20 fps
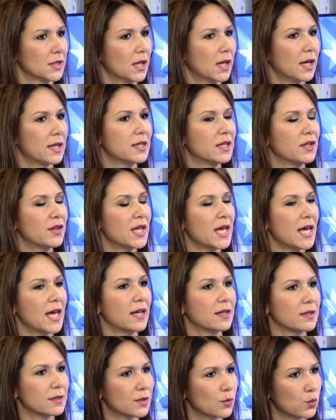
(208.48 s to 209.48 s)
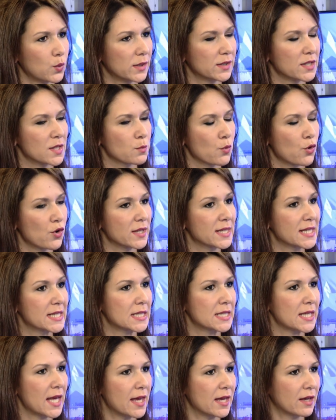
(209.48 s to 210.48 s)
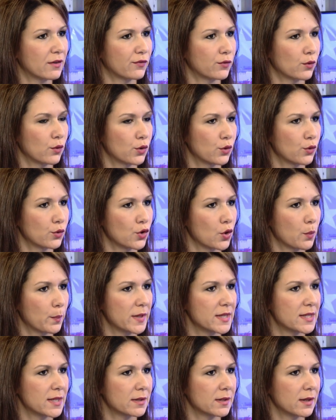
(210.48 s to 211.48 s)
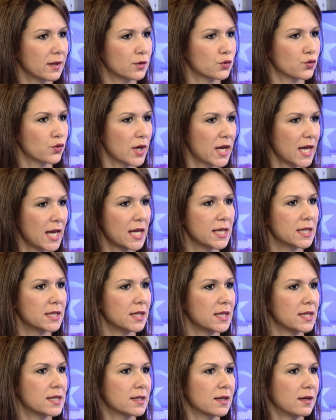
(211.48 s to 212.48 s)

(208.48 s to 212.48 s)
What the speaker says: And in the end, what is more at stake for Europe? Is it trade? Is